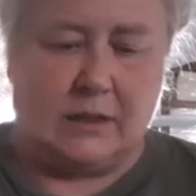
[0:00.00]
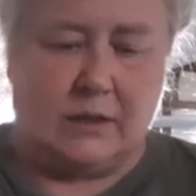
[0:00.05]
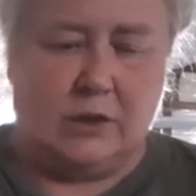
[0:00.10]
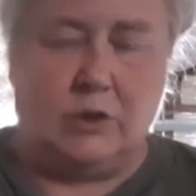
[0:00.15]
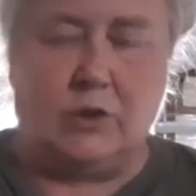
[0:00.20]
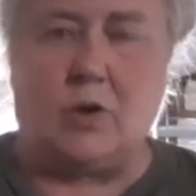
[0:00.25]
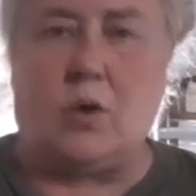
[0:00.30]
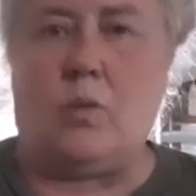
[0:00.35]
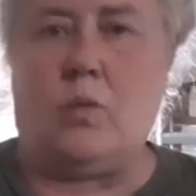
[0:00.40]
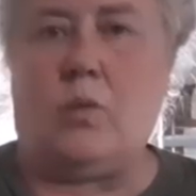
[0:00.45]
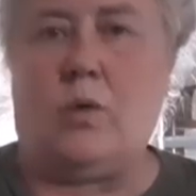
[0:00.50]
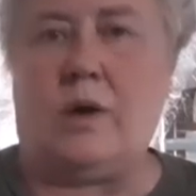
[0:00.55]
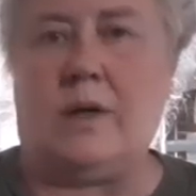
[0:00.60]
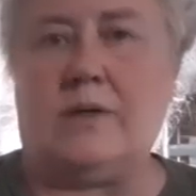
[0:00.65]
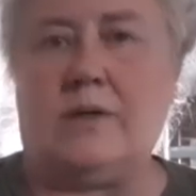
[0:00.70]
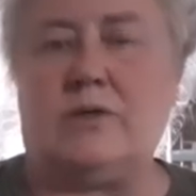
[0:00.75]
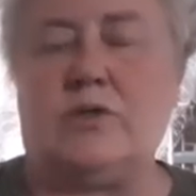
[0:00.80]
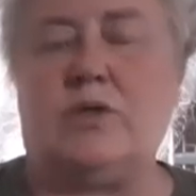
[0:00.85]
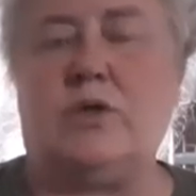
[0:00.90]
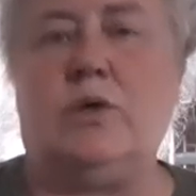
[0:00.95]
you don't want
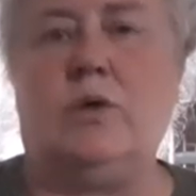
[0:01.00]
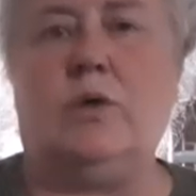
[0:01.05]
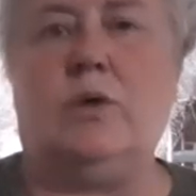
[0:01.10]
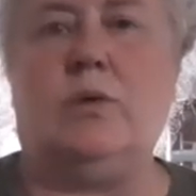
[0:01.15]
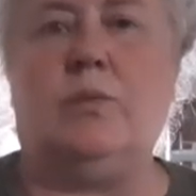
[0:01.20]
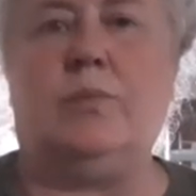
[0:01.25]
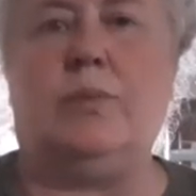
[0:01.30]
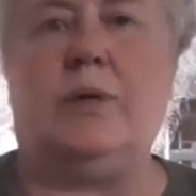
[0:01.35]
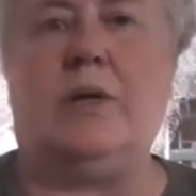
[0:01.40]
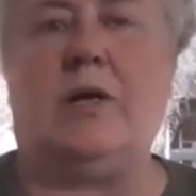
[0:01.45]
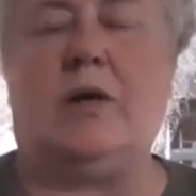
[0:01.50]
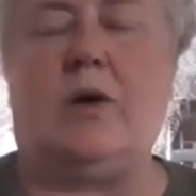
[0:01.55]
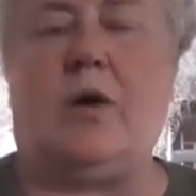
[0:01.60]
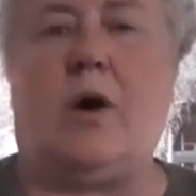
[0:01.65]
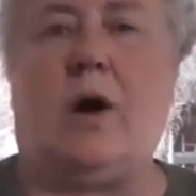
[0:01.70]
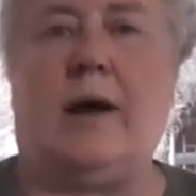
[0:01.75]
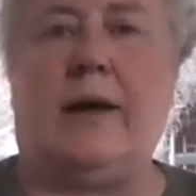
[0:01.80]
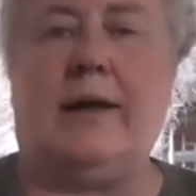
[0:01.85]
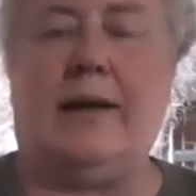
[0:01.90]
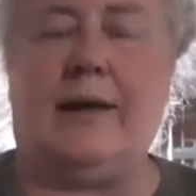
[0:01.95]
to put it
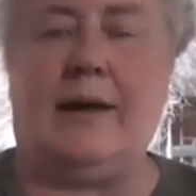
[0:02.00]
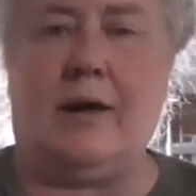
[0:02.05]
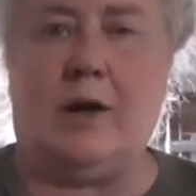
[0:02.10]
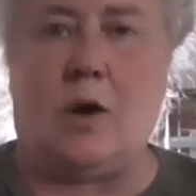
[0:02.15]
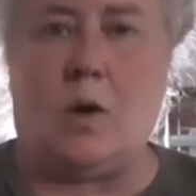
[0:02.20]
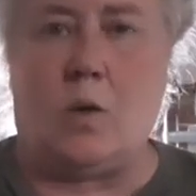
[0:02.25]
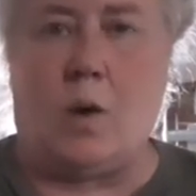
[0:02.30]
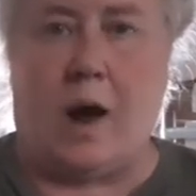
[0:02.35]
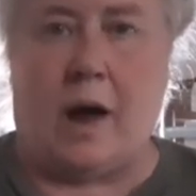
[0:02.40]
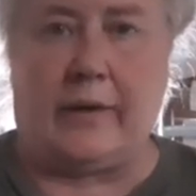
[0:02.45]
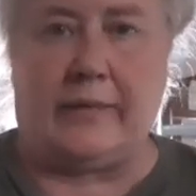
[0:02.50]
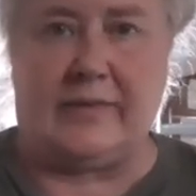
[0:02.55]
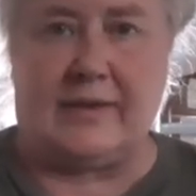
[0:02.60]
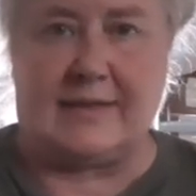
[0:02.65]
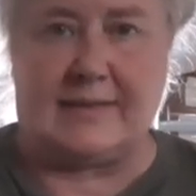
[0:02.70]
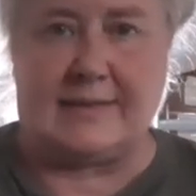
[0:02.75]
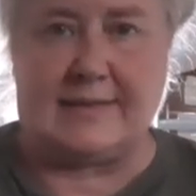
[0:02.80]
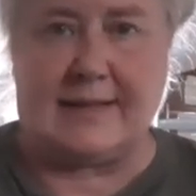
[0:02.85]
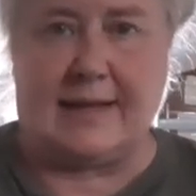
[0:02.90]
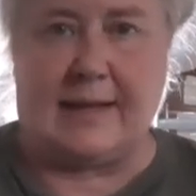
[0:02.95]
on and then go out in the
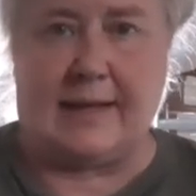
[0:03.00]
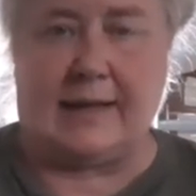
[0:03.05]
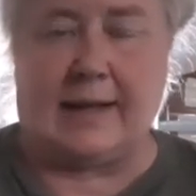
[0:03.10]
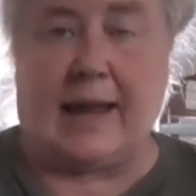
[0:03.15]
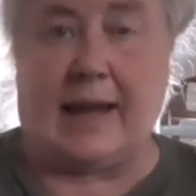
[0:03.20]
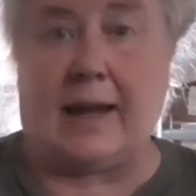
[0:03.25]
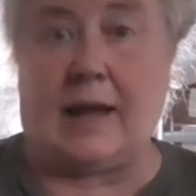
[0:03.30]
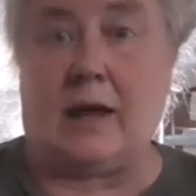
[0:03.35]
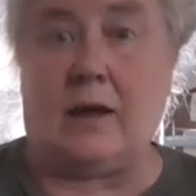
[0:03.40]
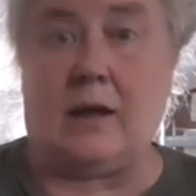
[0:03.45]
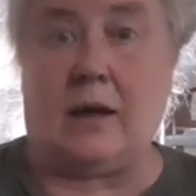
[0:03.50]
sun like